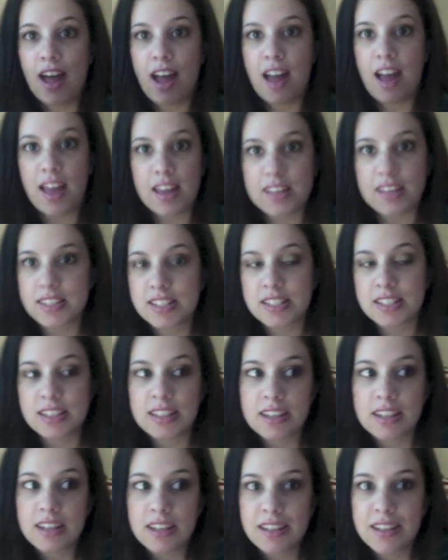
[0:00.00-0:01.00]
and
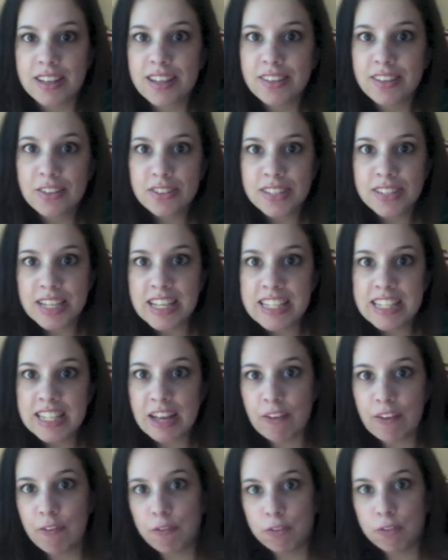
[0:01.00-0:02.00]
he looks like he's
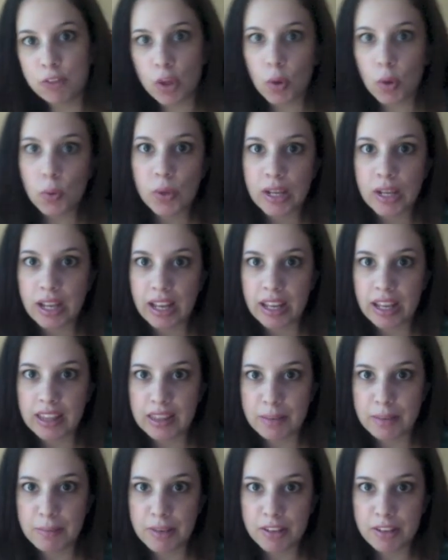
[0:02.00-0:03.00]
like floating
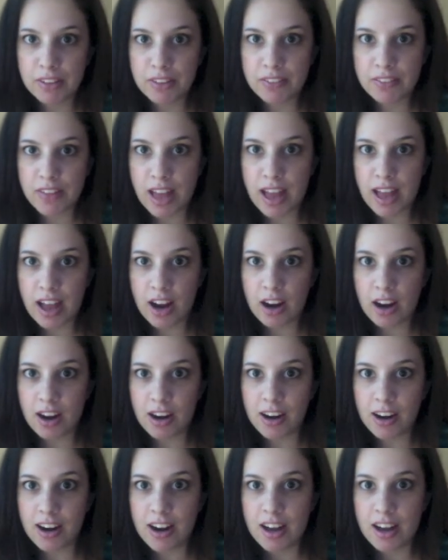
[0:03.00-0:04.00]
in the middle of the
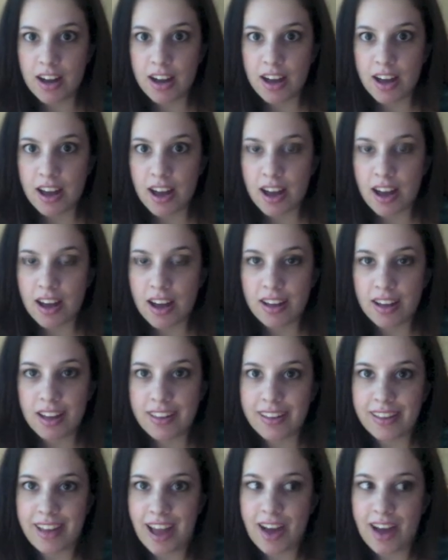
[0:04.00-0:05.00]
air.
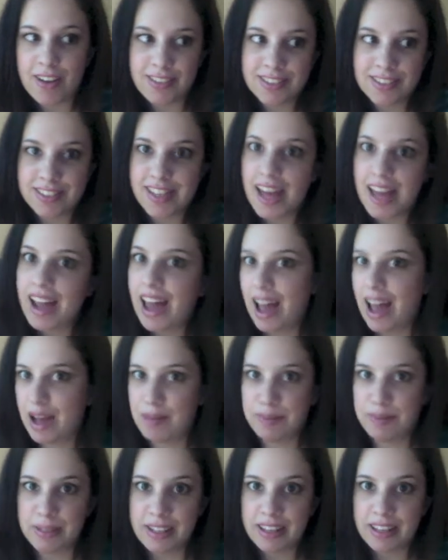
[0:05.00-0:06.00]
Like, how is that
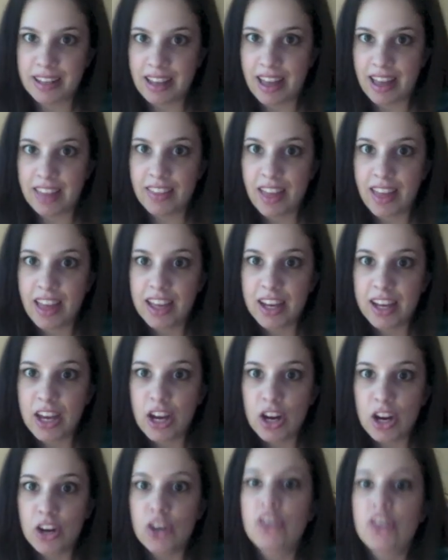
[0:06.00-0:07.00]
happening? And then
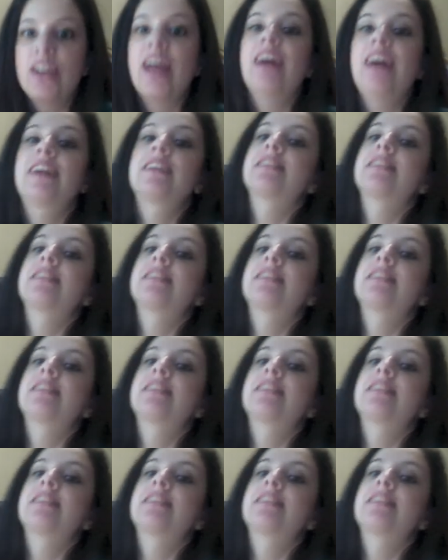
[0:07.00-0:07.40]
her neck